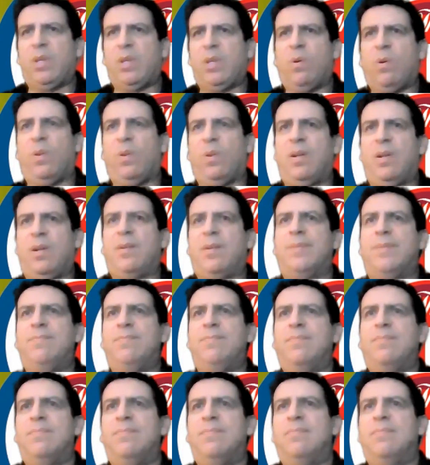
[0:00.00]
with a whole
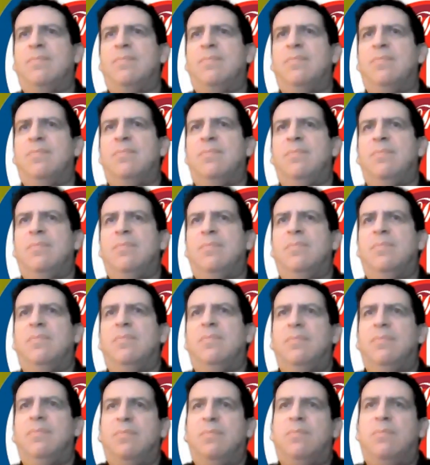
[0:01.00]
heart.
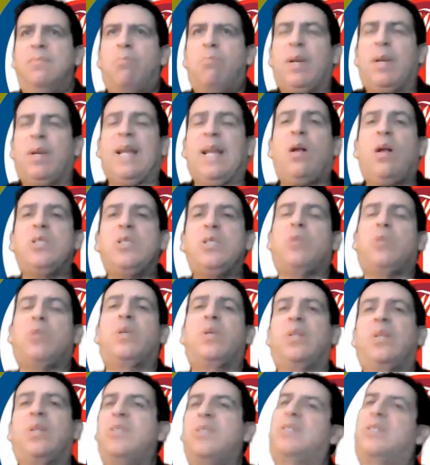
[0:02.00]
But I also
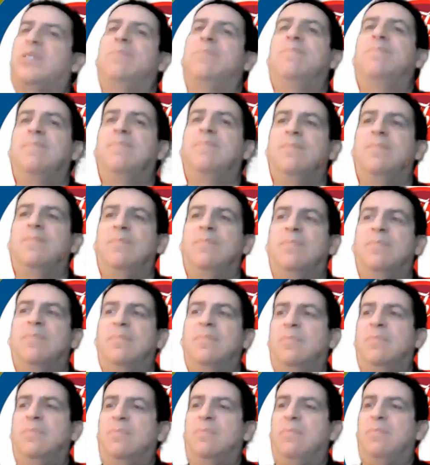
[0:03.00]
released him
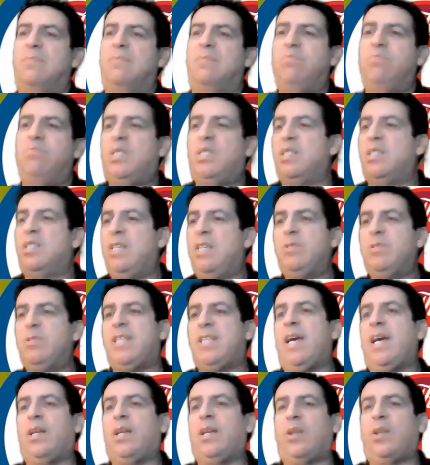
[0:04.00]
because he
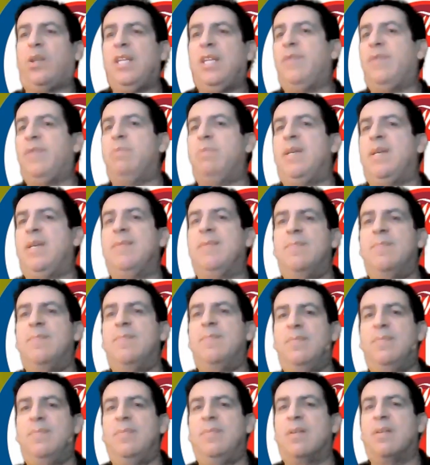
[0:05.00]
was not going to live in me,
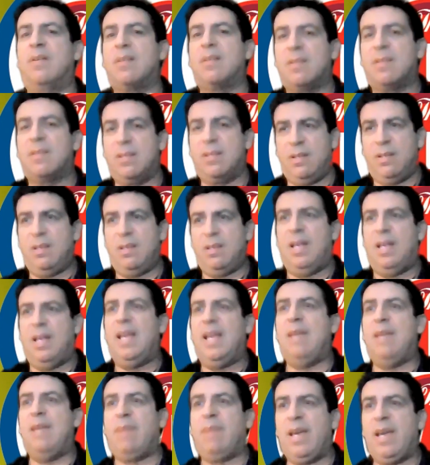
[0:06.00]

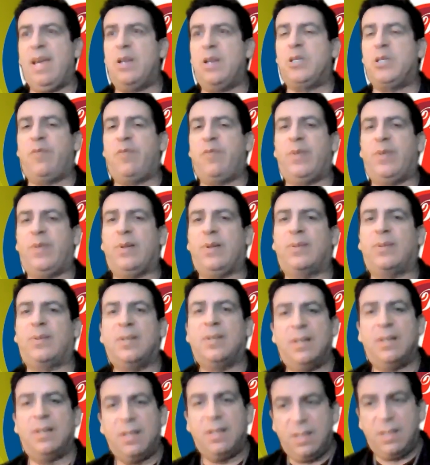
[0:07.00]
in my energy
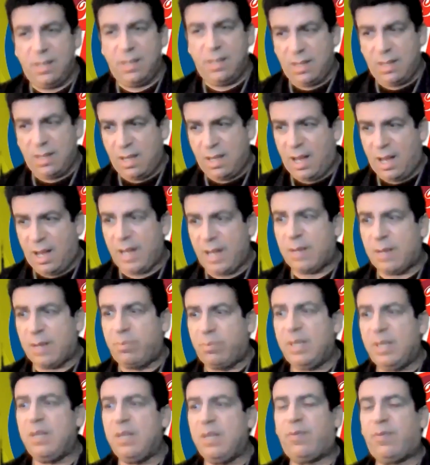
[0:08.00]
field. I
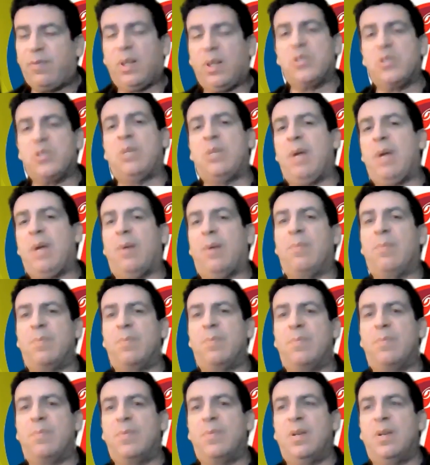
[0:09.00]
completely flushed him out,